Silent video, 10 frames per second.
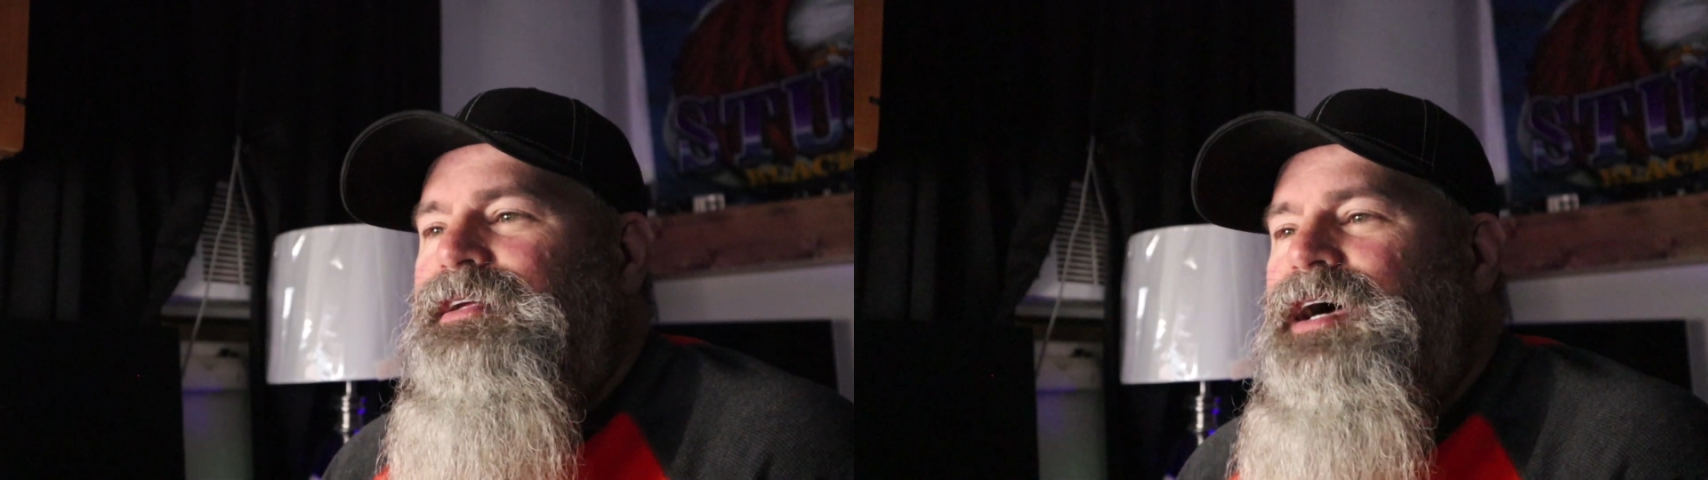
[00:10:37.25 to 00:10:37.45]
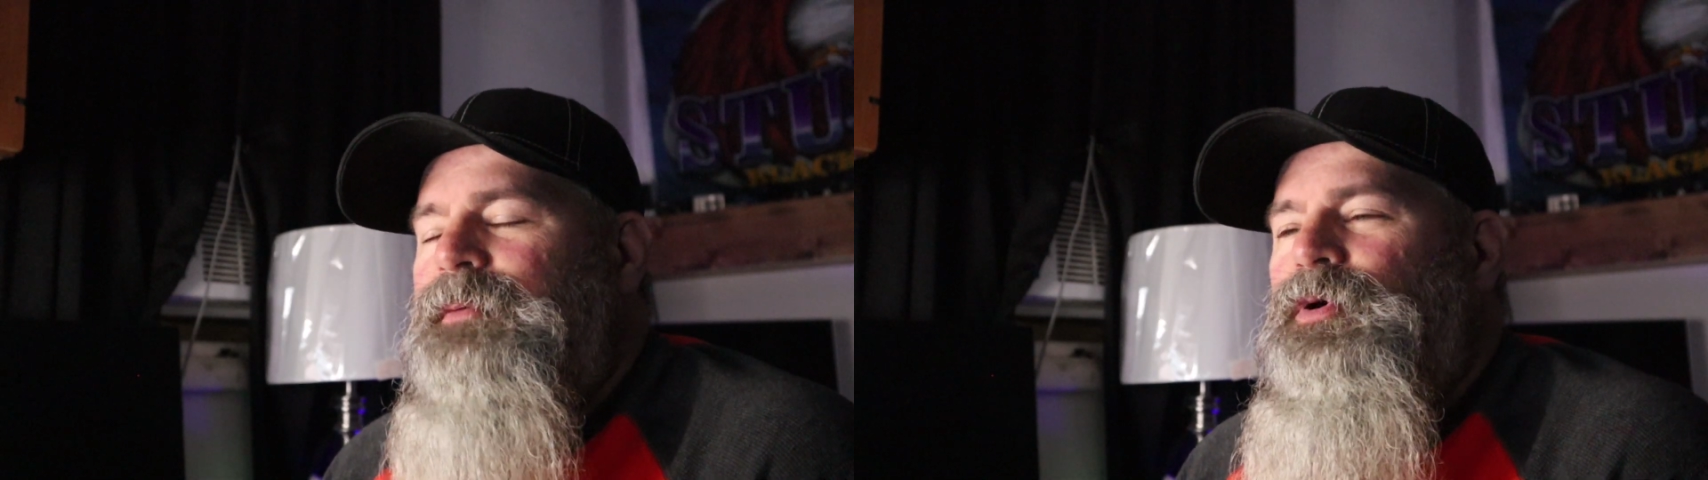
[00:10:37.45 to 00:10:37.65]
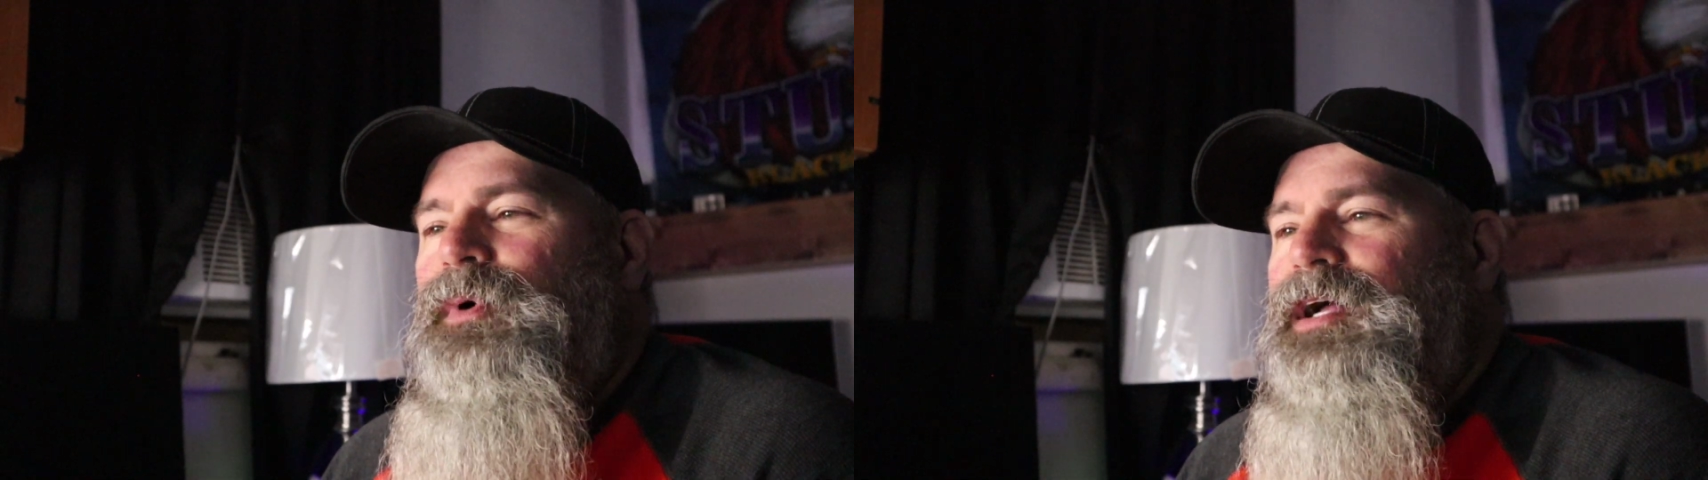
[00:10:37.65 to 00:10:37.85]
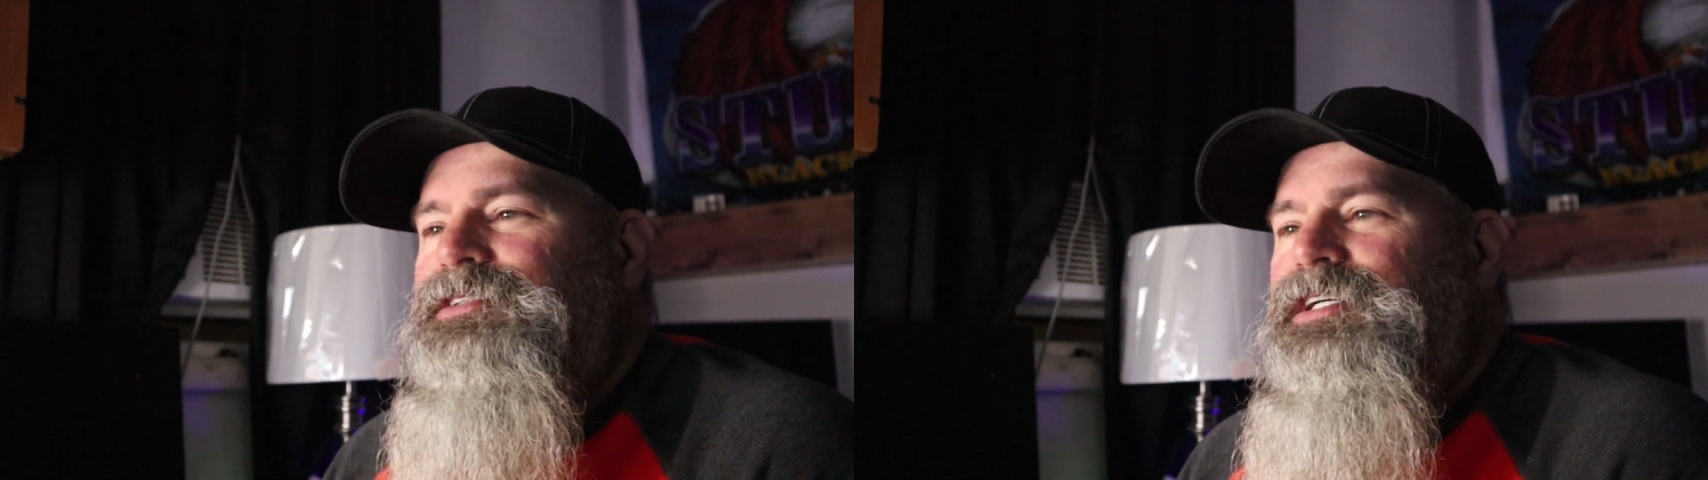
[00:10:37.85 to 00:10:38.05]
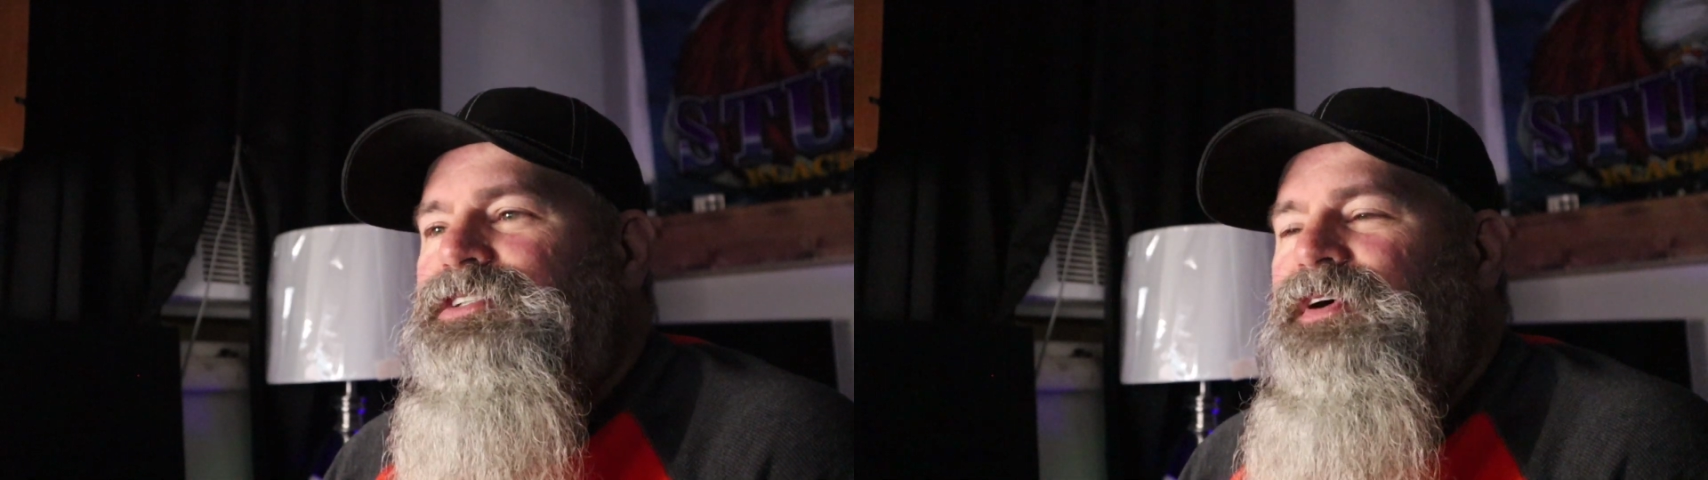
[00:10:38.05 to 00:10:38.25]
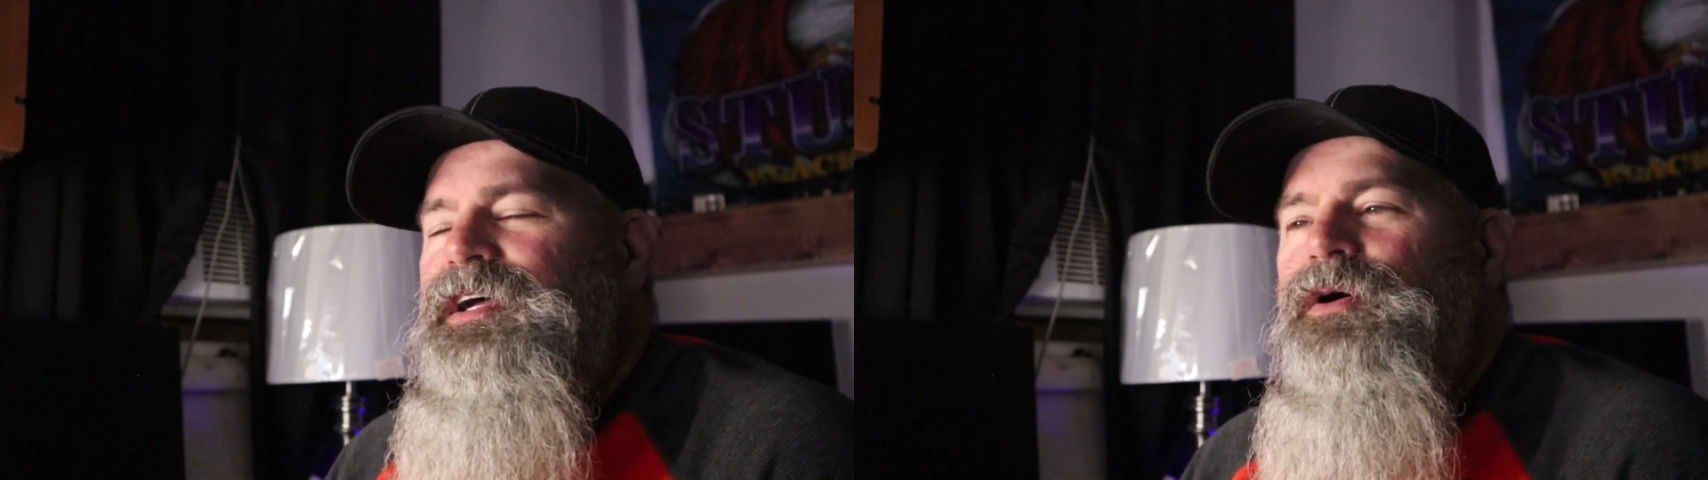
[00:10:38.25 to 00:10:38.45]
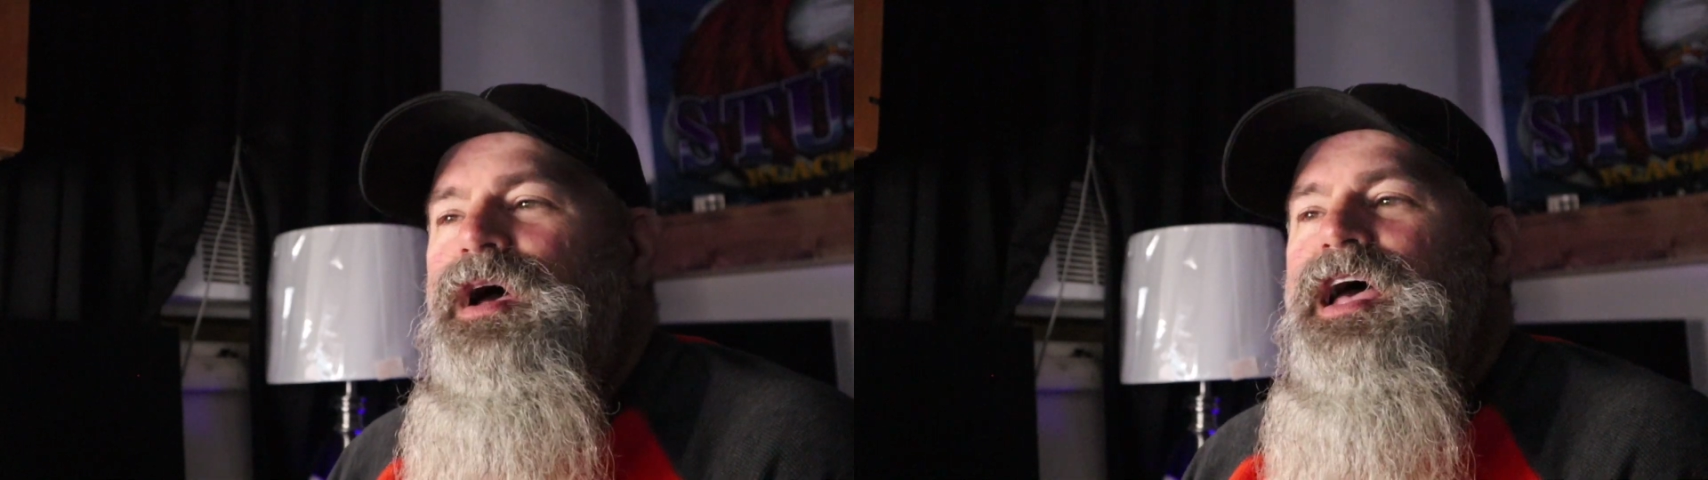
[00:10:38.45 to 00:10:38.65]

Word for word: the time to watch this video.